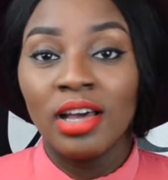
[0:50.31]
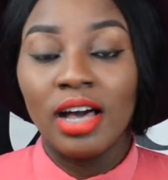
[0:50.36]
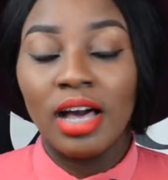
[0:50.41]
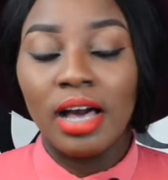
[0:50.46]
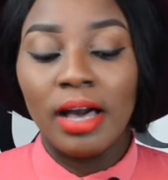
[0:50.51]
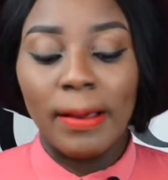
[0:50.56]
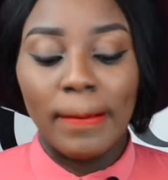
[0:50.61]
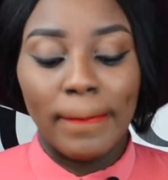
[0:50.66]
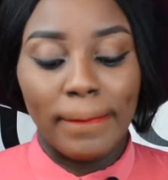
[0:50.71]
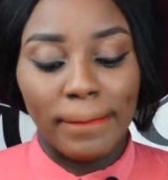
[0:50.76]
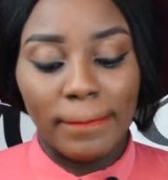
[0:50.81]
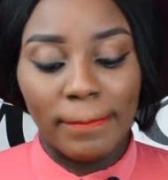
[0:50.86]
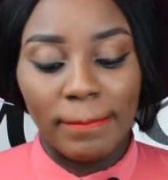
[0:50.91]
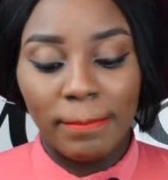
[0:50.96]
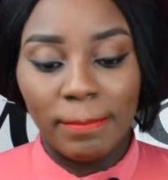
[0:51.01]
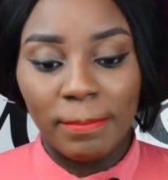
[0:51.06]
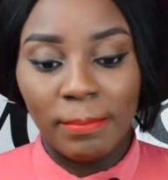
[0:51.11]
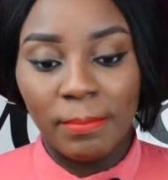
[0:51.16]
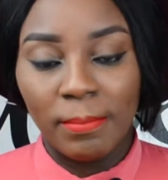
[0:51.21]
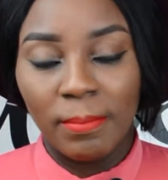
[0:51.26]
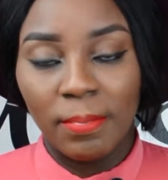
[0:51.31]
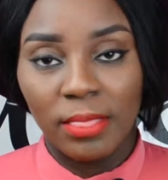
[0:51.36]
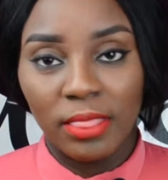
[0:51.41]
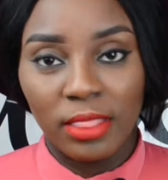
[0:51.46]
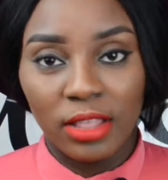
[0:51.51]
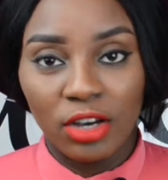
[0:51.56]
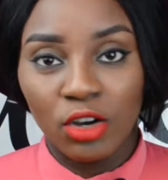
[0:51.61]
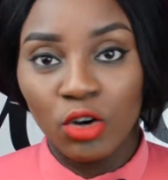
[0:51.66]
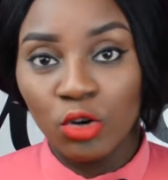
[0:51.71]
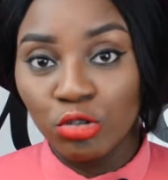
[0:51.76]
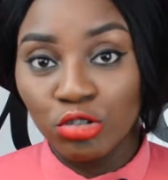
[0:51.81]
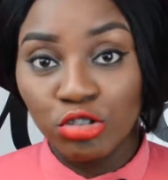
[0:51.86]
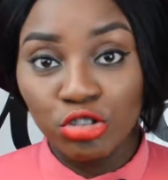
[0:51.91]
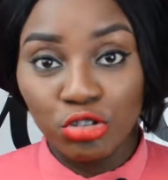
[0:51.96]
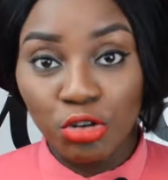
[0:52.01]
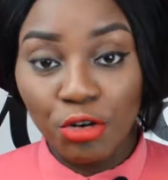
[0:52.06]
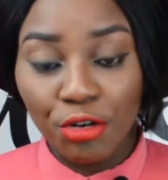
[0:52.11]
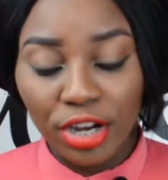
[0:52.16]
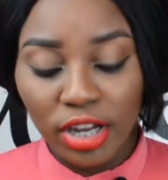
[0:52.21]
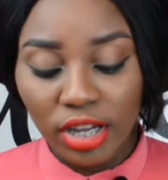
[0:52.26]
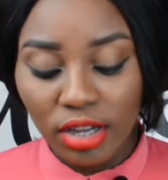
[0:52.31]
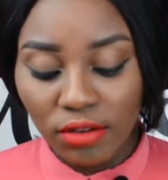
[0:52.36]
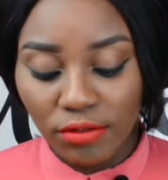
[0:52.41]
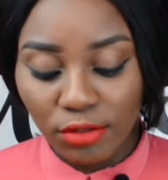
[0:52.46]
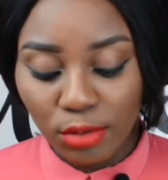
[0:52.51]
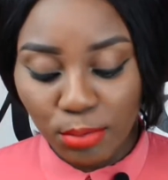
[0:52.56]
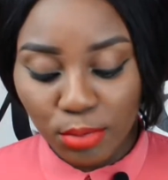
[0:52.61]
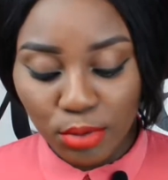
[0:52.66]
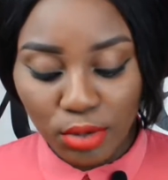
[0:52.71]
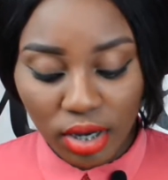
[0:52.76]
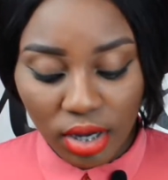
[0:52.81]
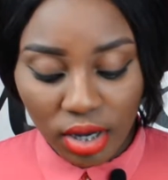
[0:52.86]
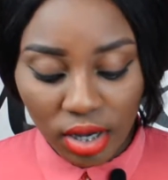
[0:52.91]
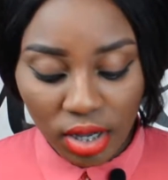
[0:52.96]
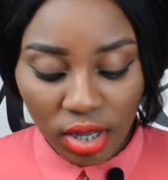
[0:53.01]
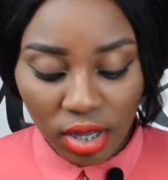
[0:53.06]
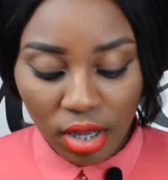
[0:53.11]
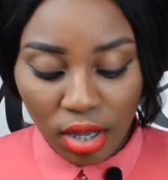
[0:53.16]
the whole story of the book.